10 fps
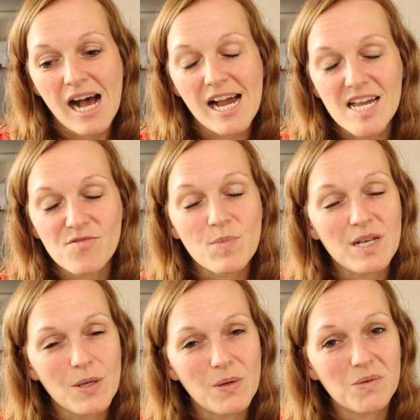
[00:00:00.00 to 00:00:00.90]
I have
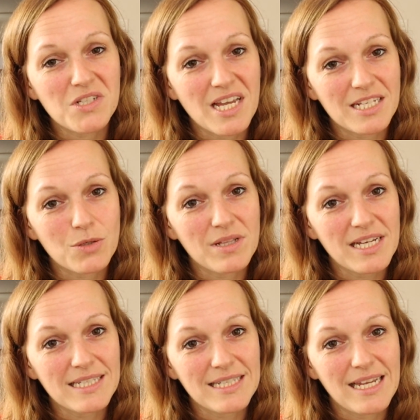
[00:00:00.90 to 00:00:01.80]
been known to get to a
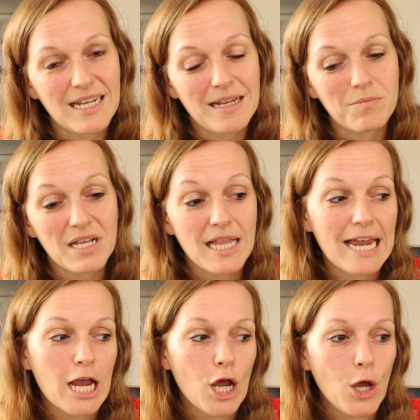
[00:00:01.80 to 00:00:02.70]
lesson and be
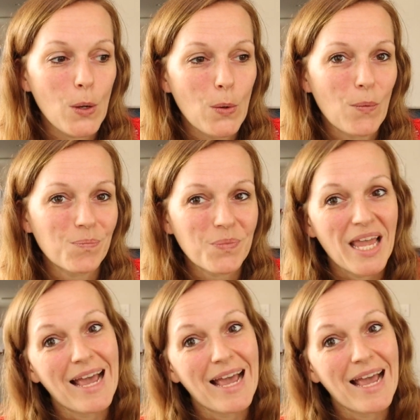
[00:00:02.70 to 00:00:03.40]
like, oh,